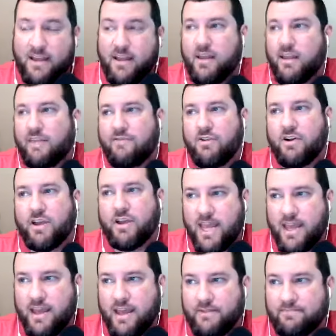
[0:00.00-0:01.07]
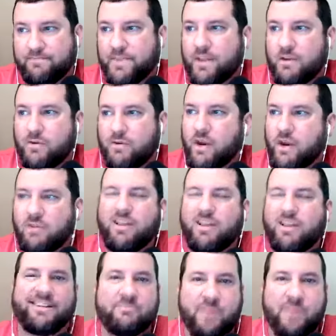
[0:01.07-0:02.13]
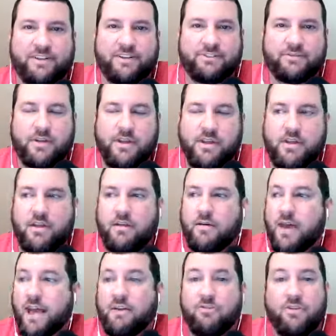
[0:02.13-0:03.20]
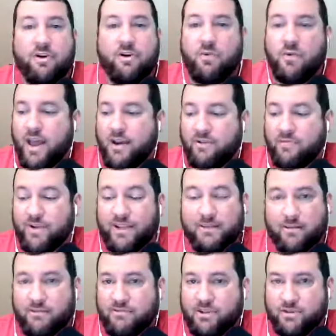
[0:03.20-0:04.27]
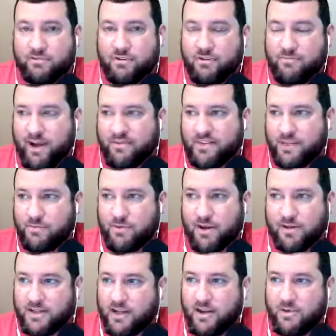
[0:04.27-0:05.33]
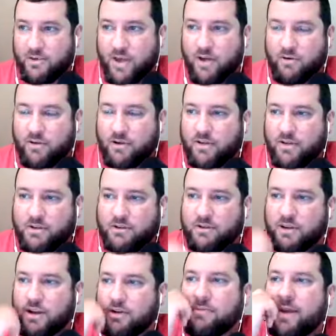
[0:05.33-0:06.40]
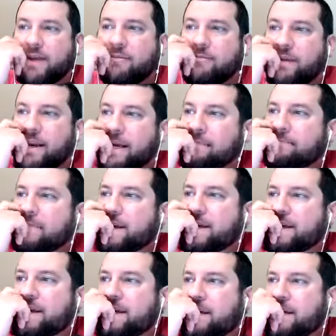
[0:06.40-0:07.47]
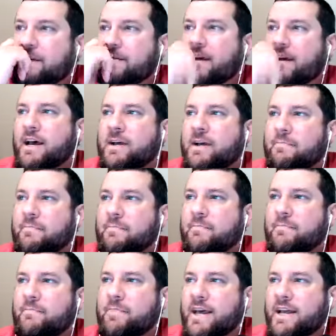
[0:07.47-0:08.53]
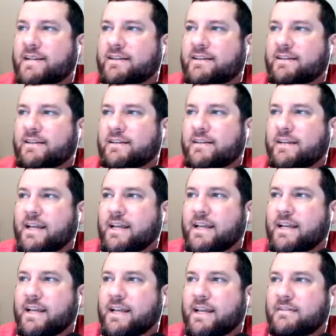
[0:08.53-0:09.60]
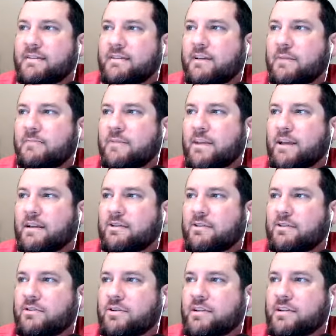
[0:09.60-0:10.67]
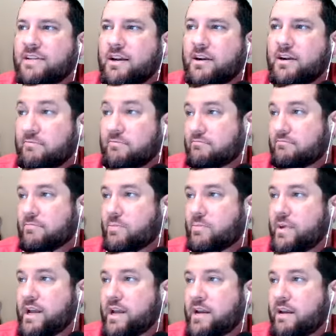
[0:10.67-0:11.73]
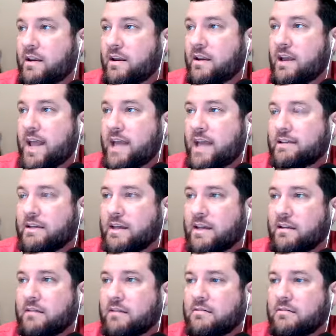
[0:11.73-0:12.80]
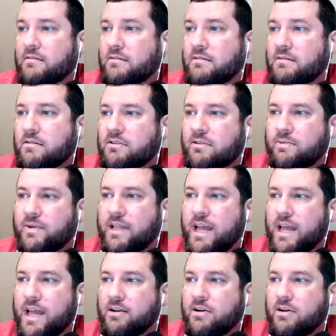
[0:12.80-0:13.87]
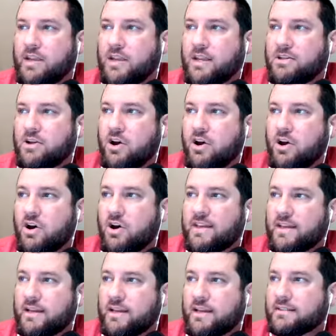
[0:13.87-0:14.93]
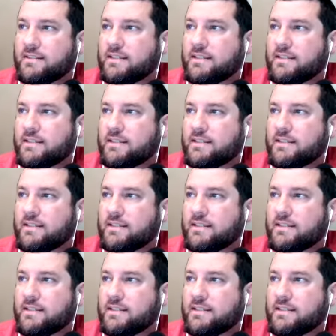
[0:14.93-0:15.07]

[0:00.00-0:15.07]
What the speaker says: If you're a kid, we don't collect as much. I don't know. I didn't read the children's privacy policy. I should. I'll go back and read it. But it is something to consider when asking, should we let our kids on this?